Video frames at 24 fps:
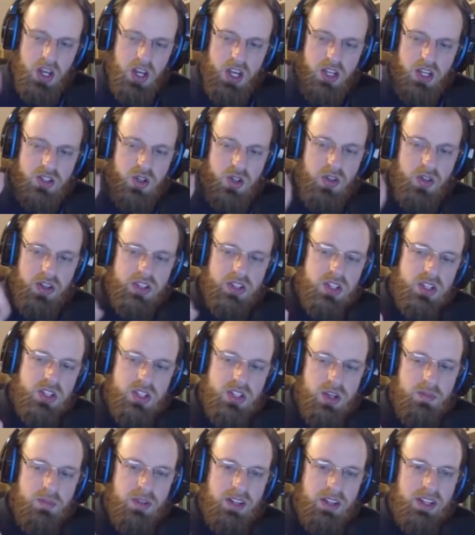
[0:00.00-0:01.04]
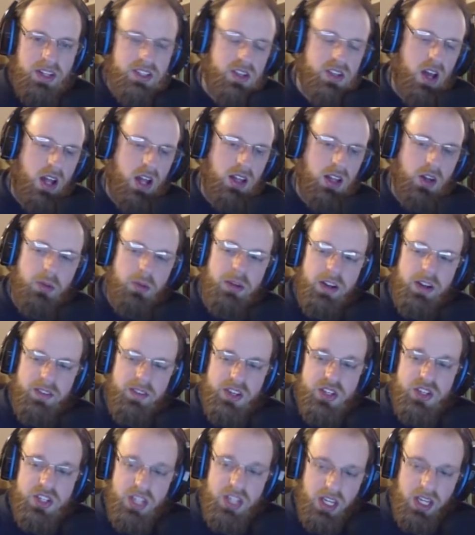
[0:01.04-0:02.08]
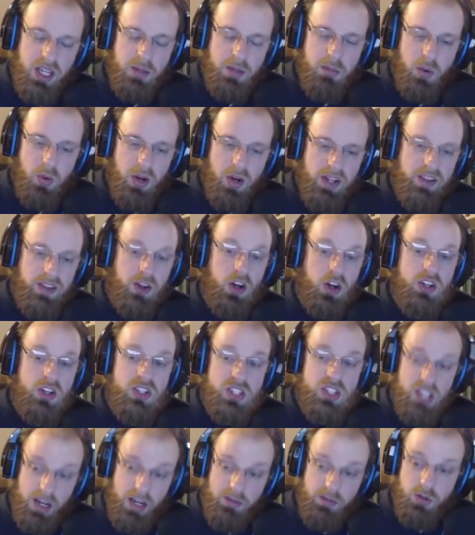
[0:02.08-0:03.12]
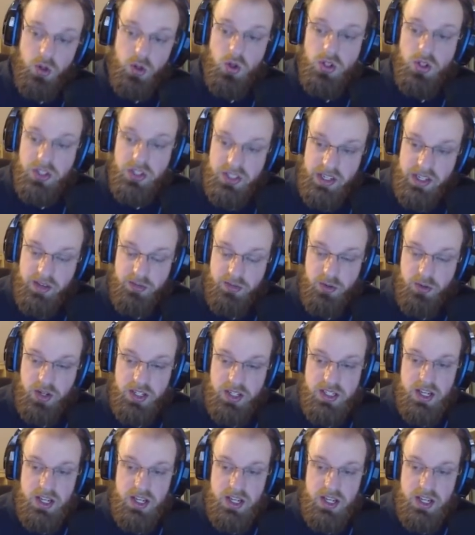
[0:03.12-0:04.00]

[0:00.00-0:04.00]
So this is something that's a little bit of a sticking point. There are several different